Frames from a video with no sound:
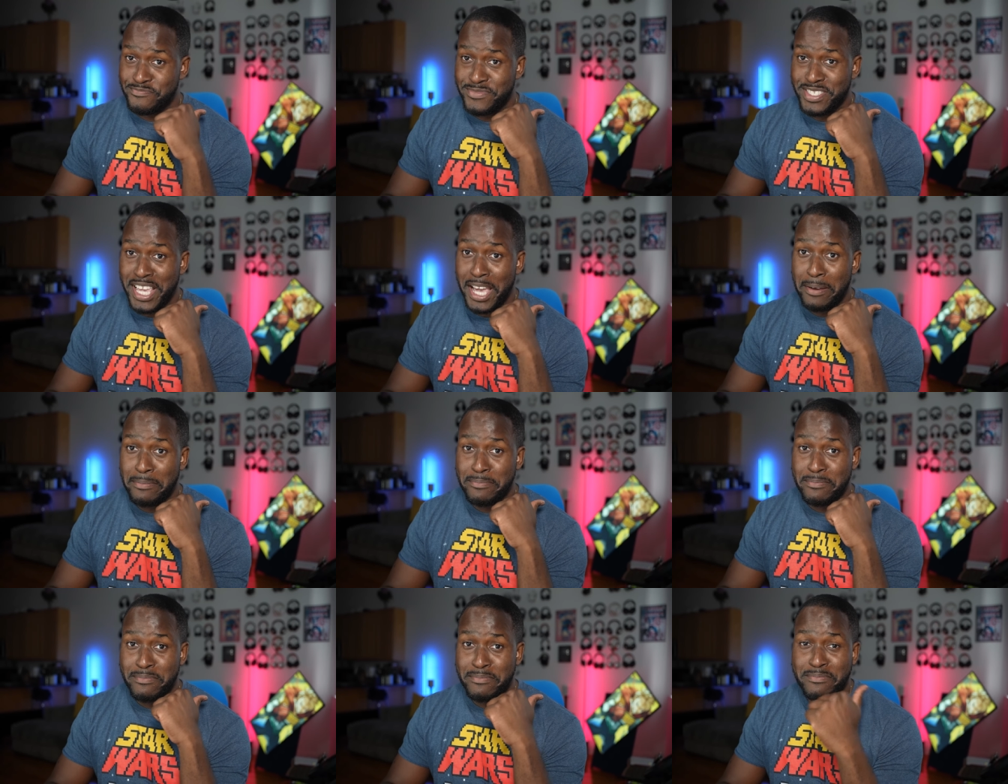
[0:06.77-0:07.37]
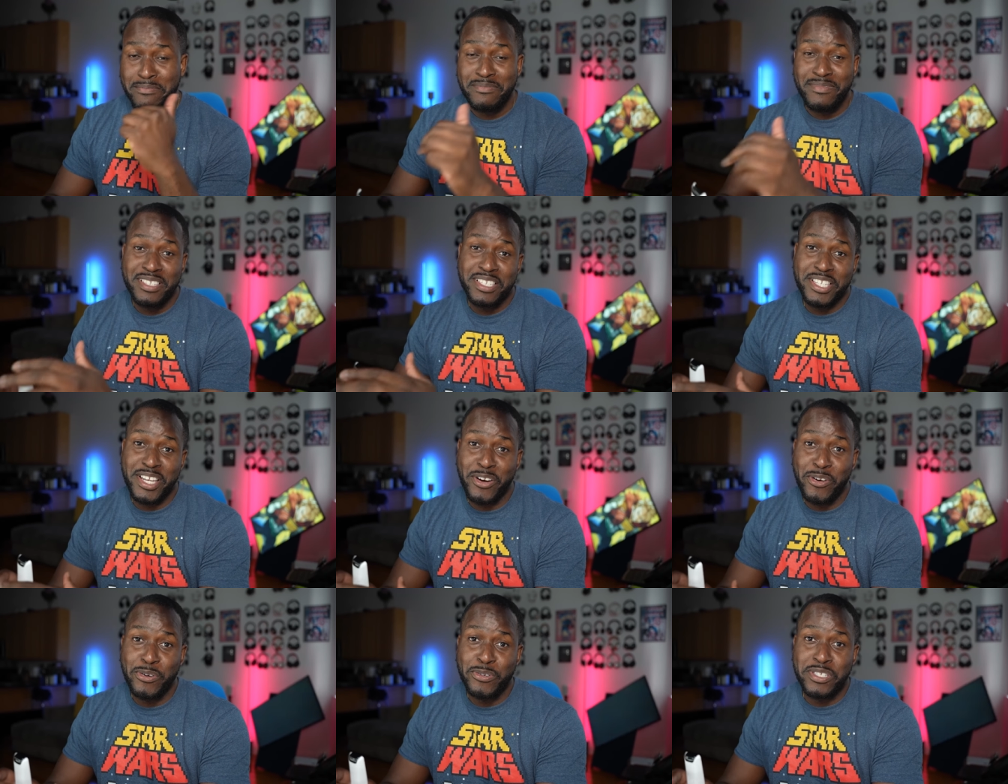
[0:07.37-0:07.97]
yeah,
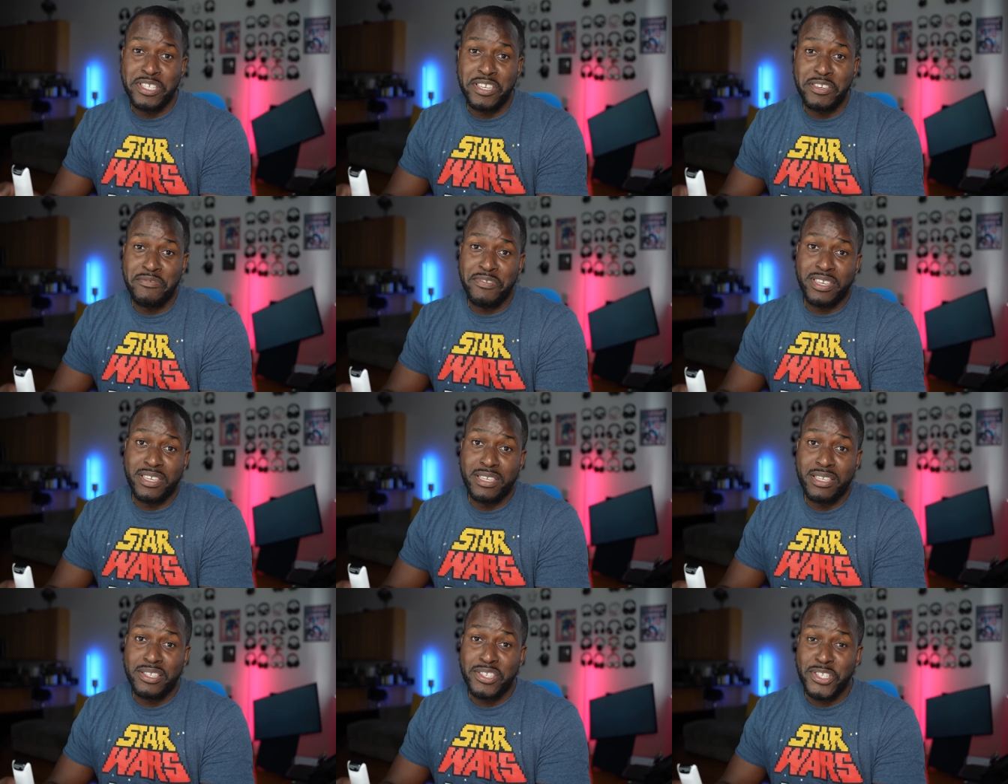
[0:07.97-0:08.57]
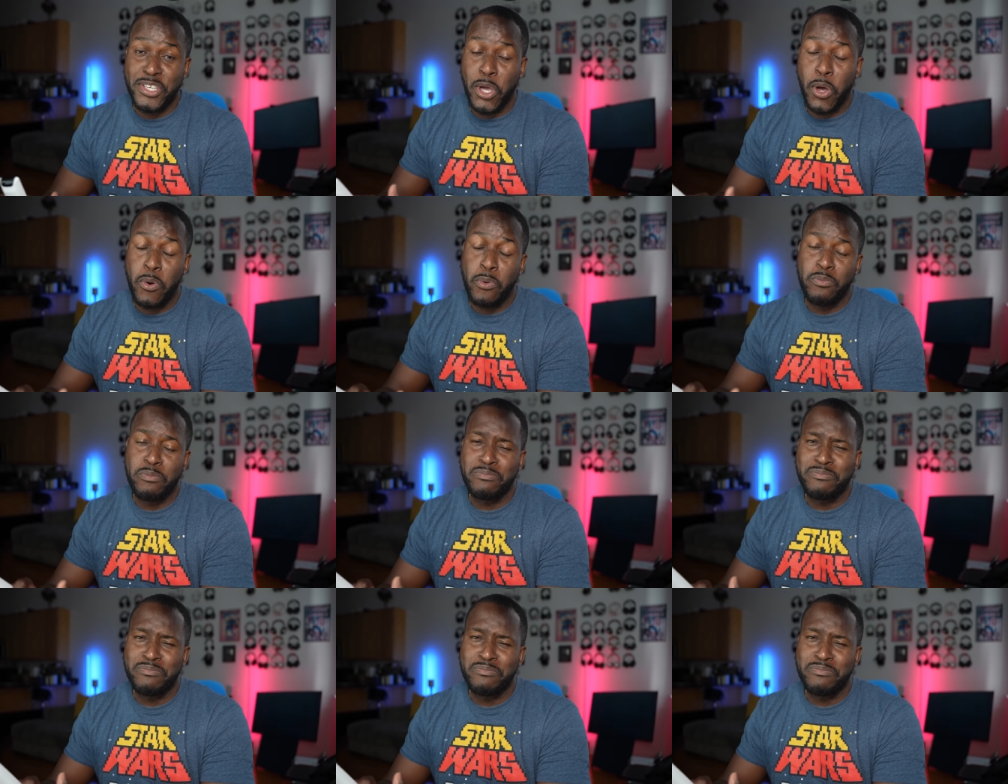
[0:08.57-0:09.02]
Sero TV. So